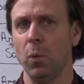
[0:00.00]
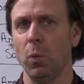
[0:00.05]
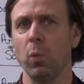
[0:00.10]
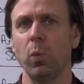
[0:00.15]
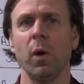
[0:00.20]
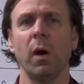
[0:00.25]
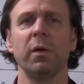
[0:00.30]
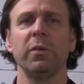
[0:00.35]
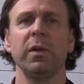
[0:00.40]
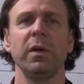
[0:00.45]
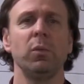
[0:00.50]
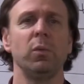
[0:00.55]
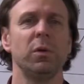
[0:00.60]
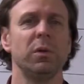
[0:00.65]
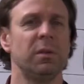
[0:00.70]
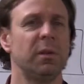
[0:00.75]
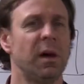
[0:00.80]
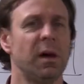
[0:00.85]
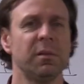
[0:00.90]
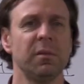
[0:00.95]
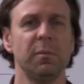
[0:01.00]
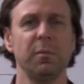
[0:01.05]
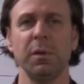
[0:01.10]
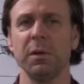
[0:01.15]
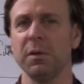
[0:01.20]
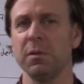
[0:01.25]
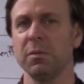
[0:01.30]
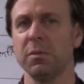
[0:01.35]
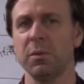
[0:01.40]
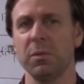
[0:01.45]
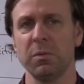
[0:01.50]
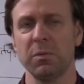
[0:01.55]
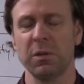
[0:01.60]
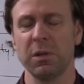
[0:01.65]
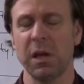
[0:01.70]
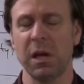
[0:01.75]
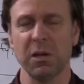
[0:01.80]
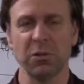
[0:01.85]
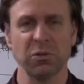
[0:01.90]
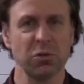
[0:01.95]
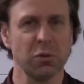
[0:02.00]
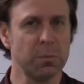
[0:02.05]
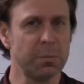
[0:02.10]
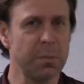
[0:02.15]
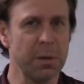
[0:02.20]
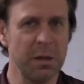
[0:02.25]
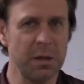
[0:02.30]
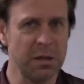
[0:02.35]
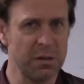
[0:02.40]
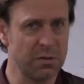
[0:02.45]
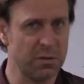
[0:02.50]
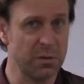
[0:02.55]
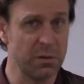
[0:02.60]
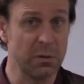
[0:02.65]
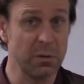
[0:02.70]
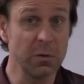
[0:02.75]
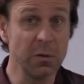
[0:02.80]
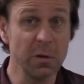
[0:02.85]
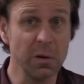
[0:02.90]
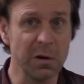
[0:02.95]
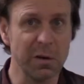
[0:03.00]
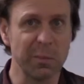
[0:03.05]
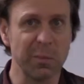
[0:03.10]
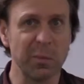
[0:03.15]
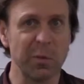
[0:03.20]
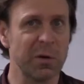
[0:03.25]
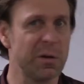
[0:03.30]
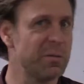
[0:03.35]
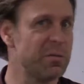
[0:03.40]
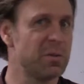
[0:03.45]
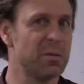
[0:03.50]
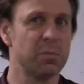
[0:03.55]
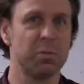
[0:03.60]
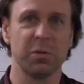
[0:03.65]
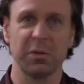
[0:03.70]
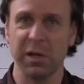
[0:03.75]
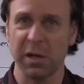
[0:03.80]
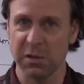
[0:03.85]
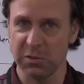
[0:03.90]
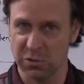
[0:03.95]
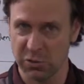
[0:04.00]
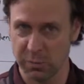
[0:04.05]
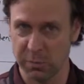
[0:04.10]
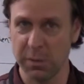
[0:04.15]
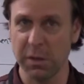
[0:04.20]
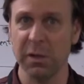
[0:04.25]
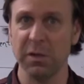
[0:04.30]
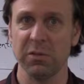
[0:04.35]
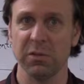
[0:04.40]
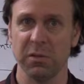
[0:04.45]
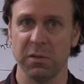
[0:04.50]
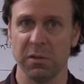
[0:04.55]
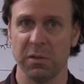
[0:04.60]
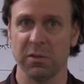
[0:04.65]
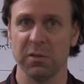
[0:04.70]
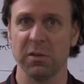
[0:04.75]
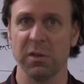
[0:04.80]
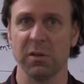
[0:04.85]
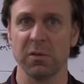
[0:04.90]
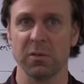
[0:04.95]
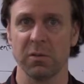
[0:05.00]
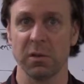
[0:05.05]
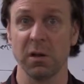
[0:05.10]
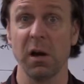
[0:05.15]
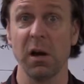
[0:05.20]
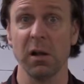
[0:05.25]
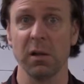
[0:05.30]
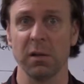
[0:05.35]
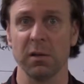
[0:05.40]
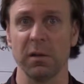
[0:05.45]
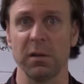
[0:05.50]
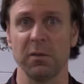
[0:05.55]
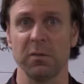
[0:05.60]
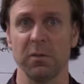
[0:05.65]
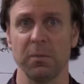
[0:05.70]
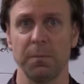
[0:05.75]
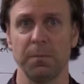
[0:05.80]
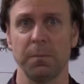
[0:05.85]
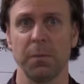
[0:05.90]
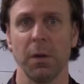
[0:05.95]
while they would not have been of substantial means in Europe, were of substantial means in the southern colonies.